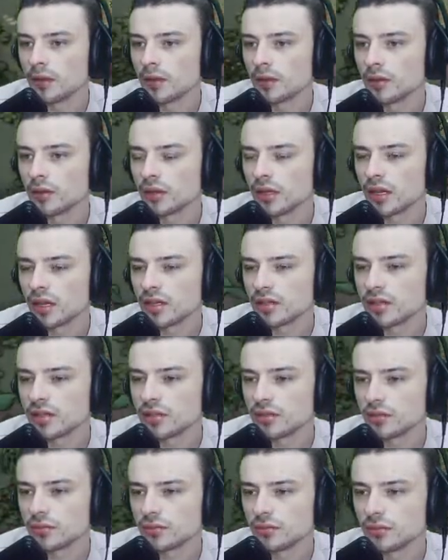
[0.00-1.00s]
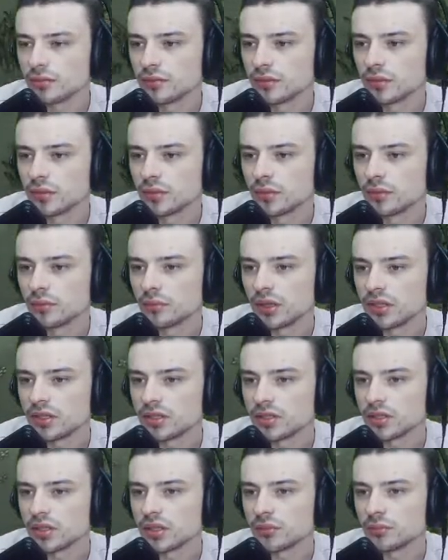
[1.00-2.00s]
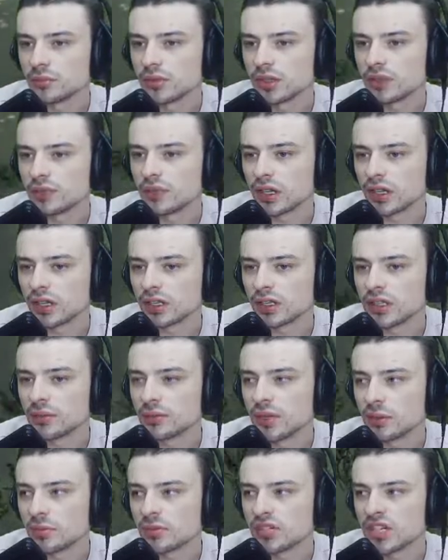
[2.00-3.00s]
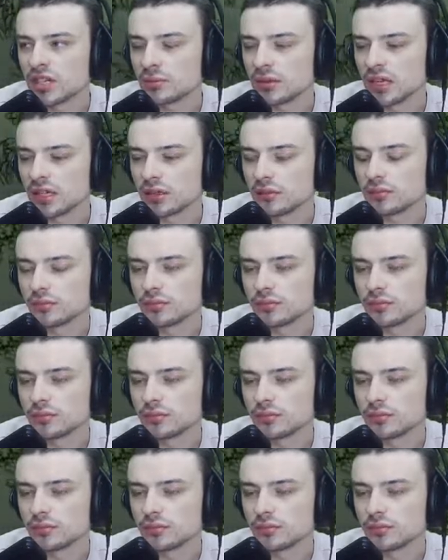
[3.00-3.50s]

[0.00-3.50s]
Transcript: Well, nice. Place is looking pretty fucking tip-top shape, man.